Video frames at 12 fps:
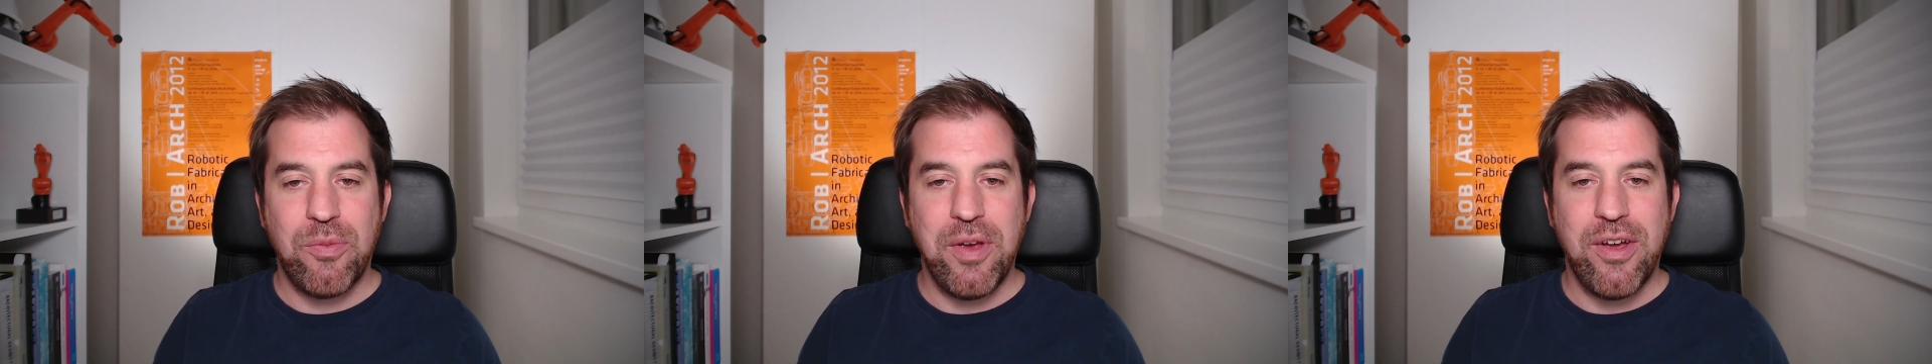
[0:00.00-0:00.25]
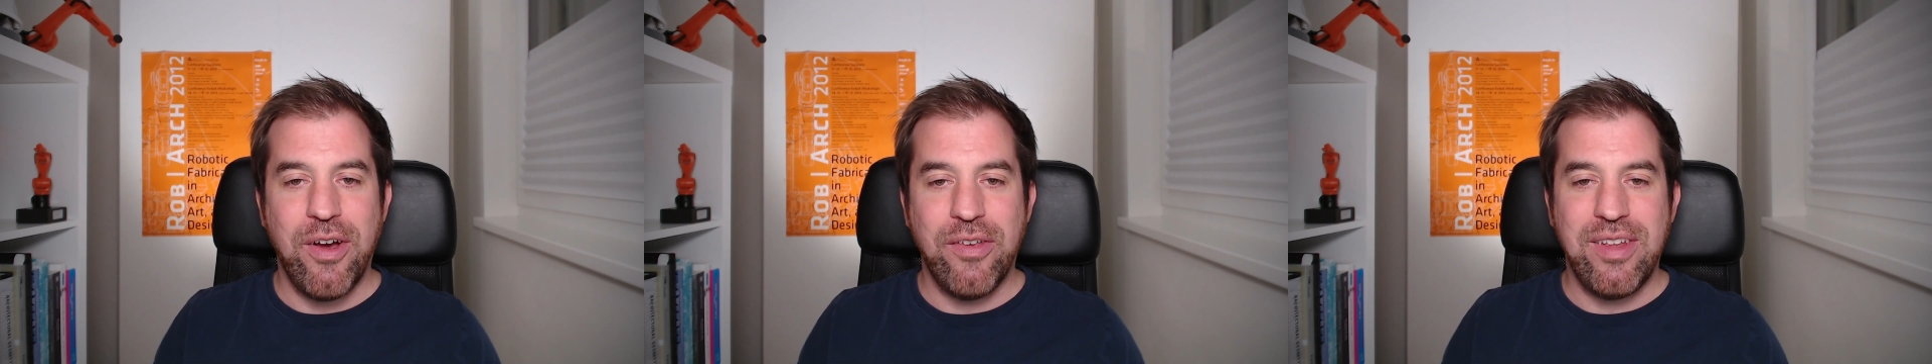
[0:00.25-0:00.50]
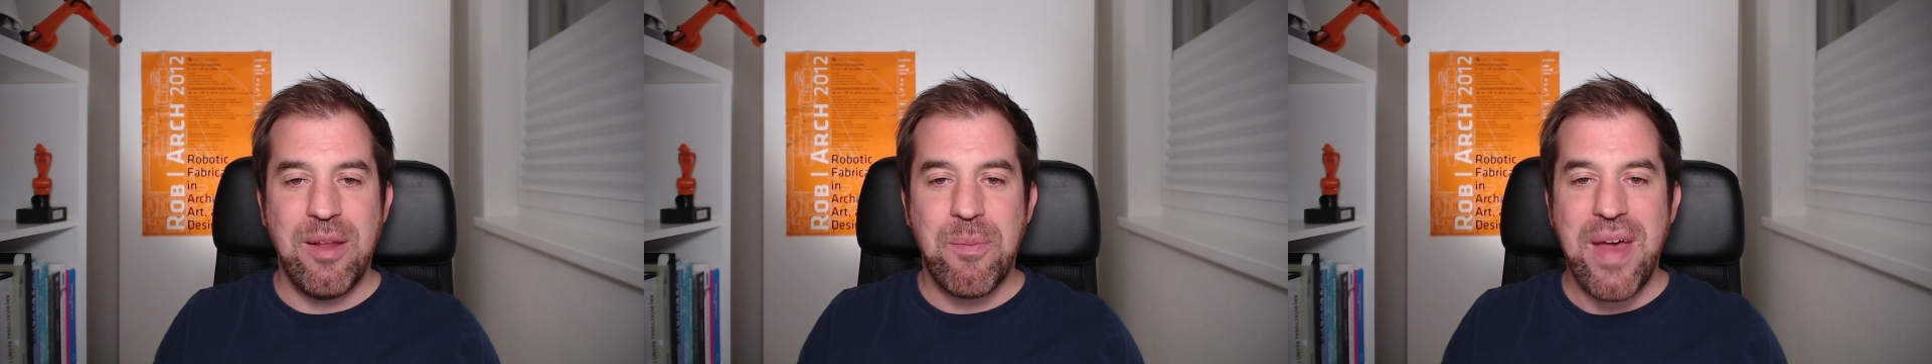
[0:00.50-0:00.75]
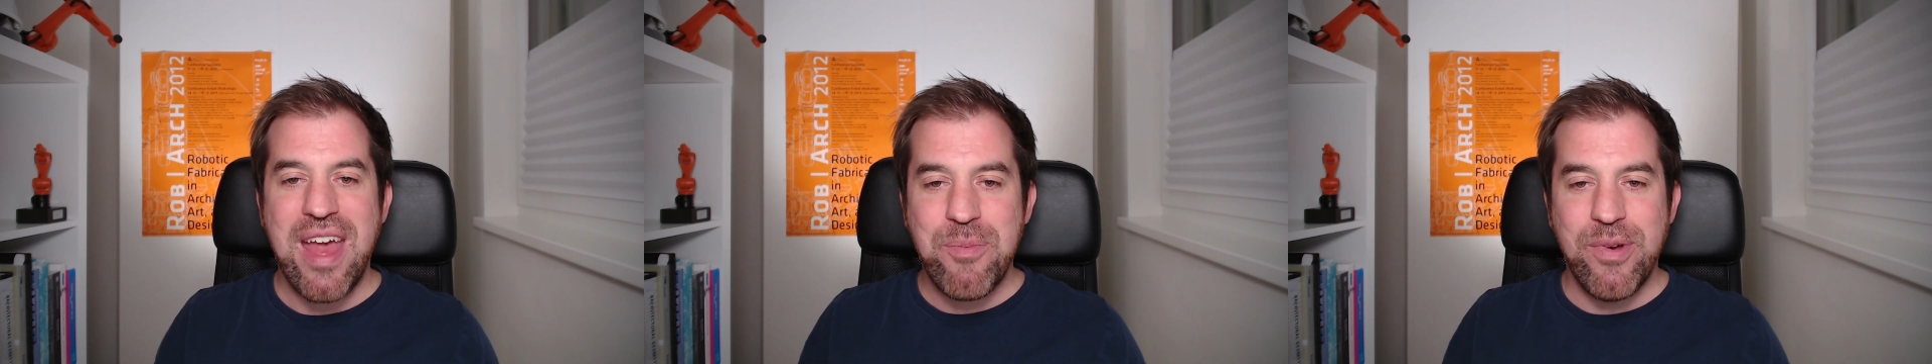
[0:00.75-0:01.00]
Because in the
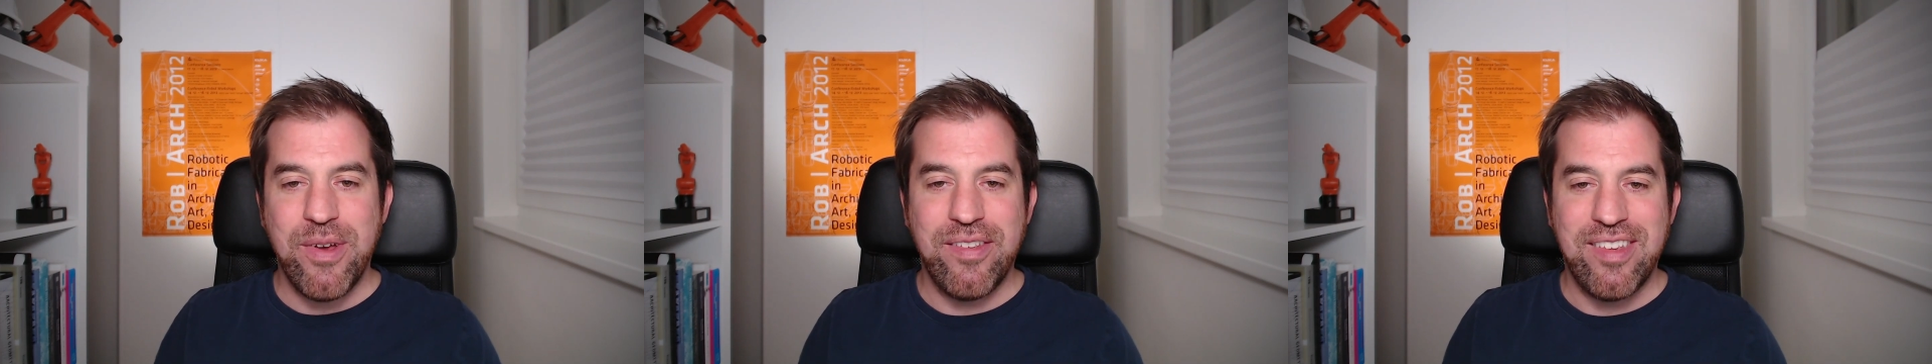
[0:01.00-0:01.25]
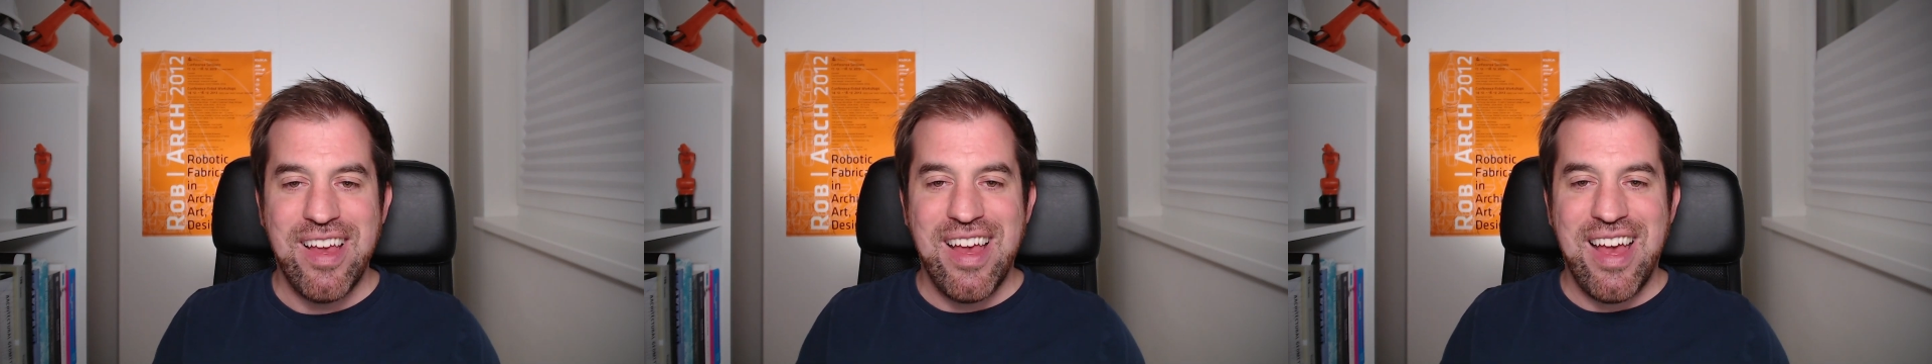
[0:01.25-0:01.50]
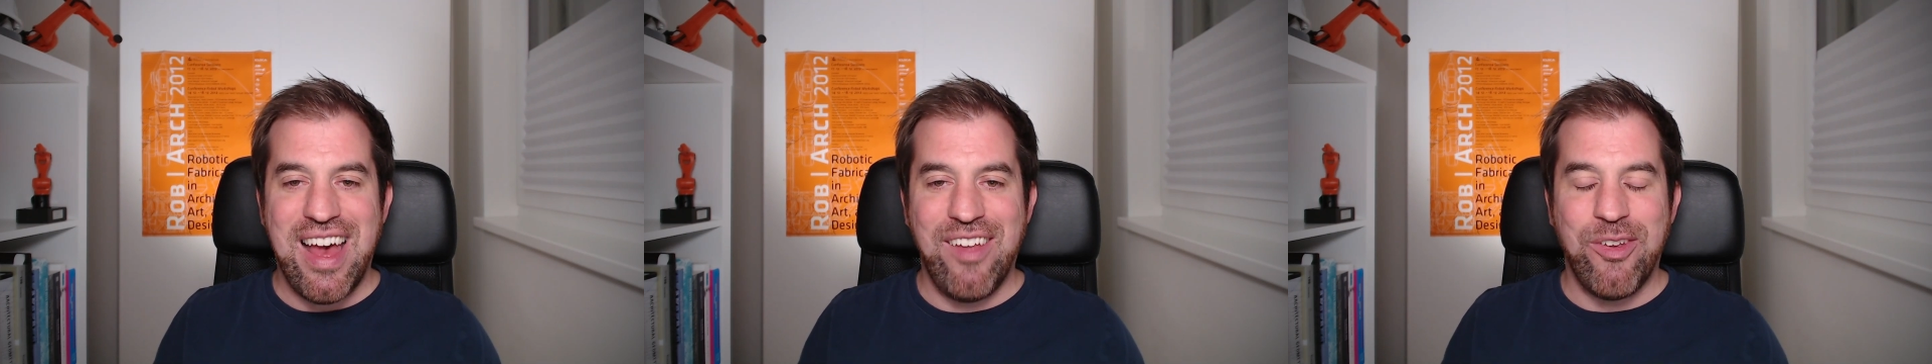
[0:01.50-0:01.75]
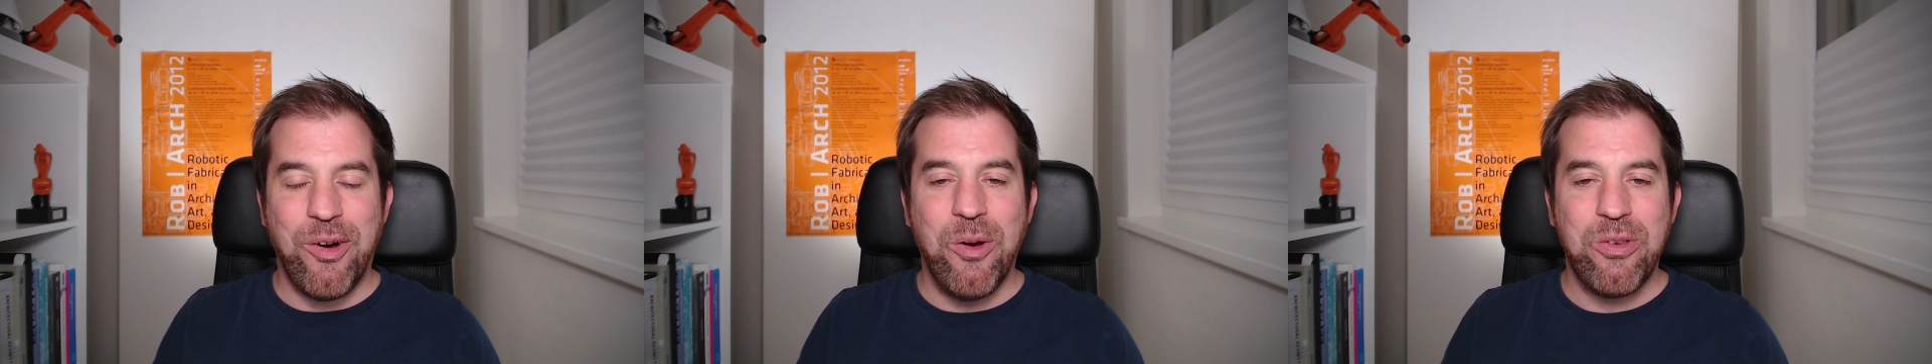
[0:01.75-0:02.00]
papers
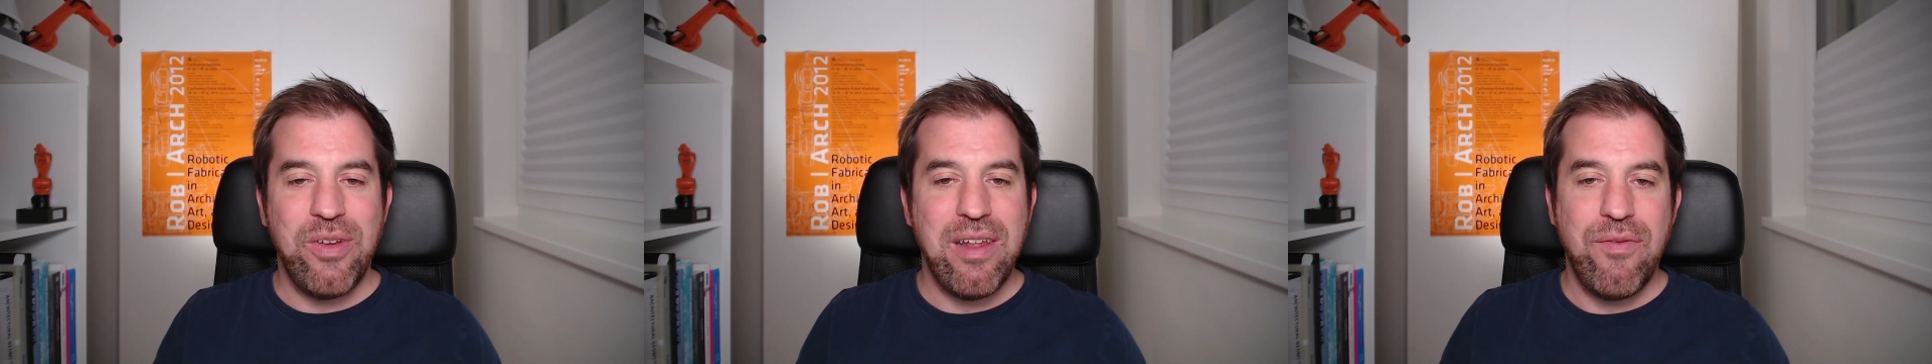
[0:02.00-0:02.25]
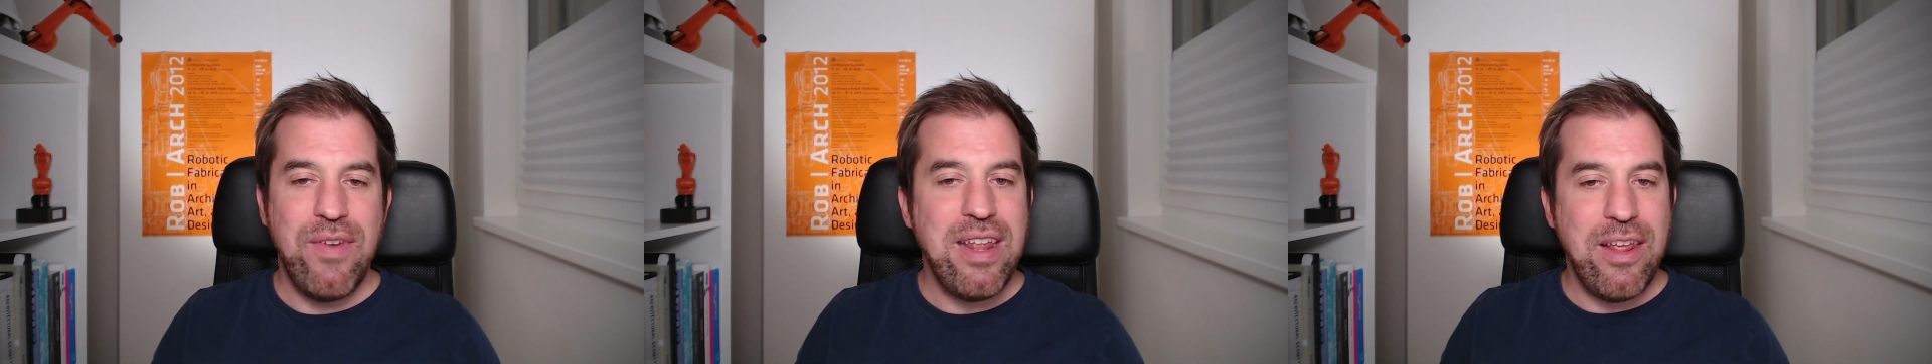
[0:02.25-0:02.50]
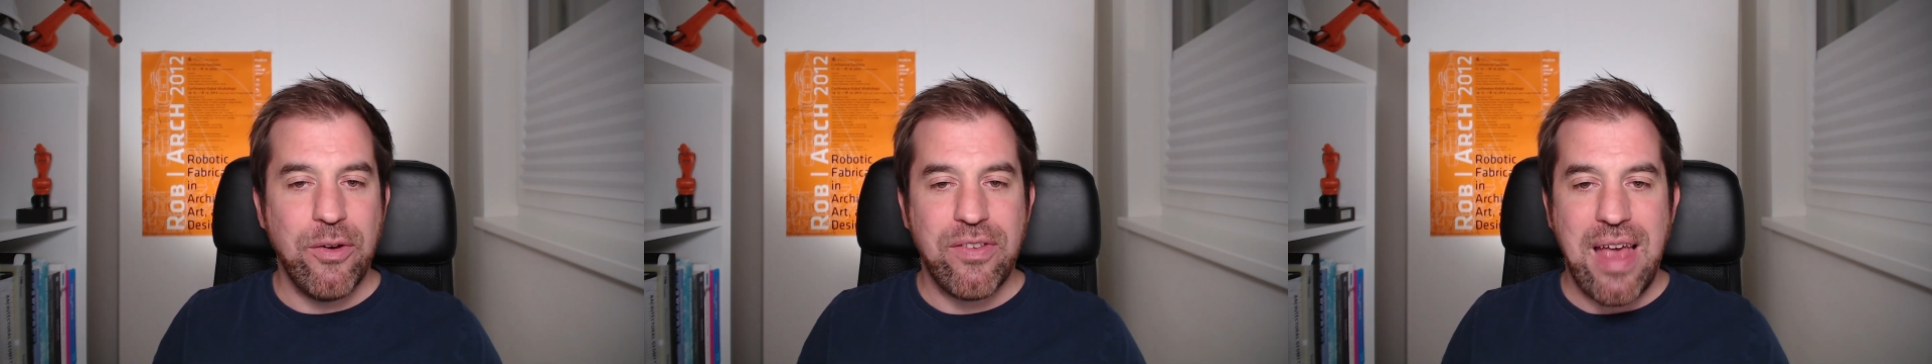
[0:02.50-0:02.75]
and also in the videos,